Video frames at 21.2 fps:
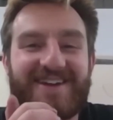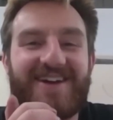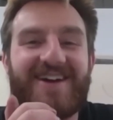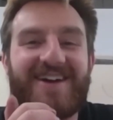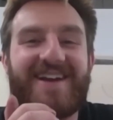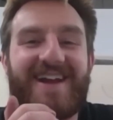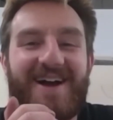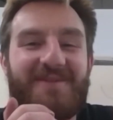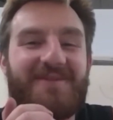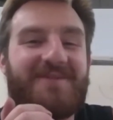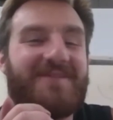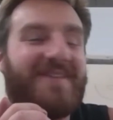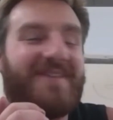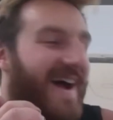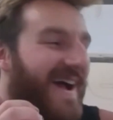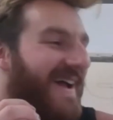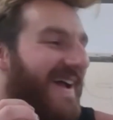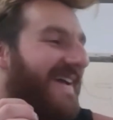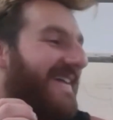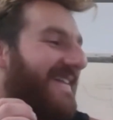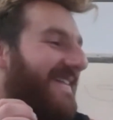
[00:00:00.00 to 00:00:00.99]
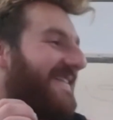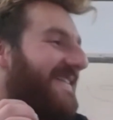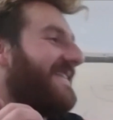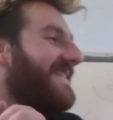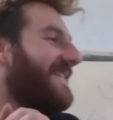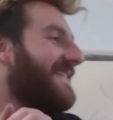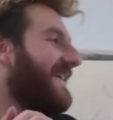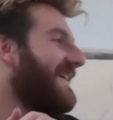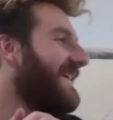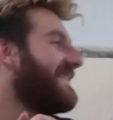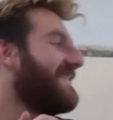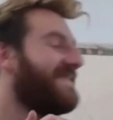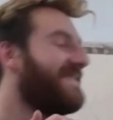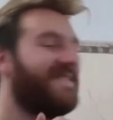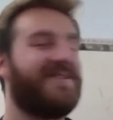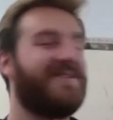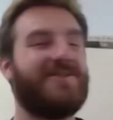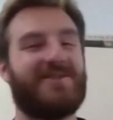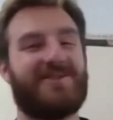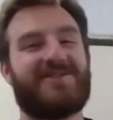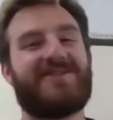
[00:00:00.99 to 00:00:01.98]
good. I
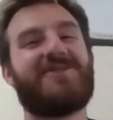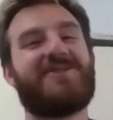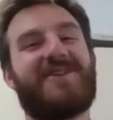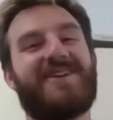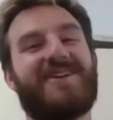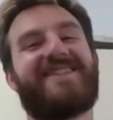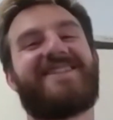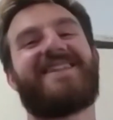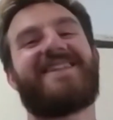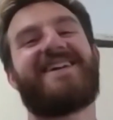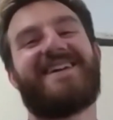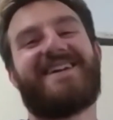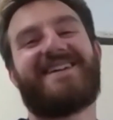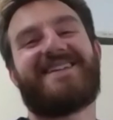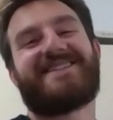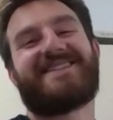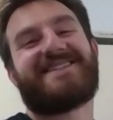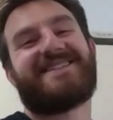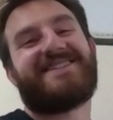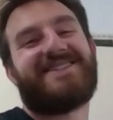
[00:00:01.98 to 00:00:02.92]
do good things,